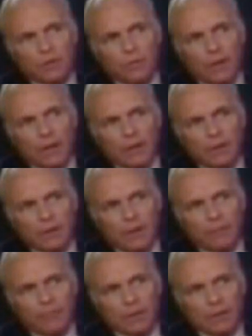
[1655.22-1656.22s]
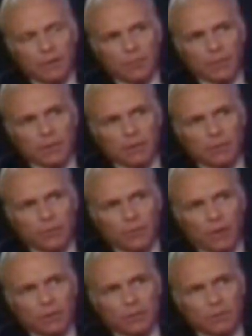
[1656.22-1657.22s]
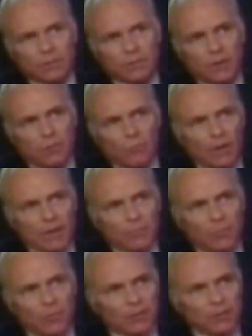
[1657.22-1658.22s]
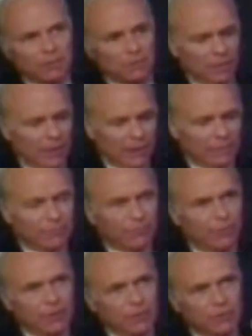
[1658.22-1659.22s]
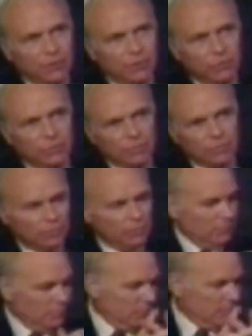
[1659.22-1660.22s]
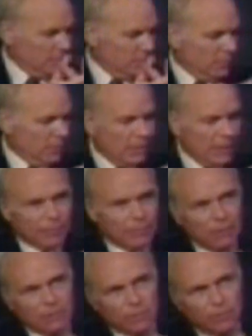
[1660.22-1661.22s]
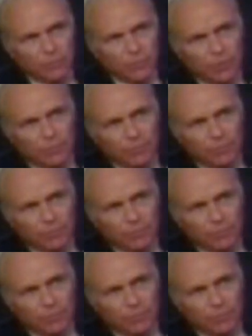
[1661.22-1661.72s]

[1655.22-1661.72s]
you had enough independent thought to start writing books like Free to Choose and Capitalism and Freedom?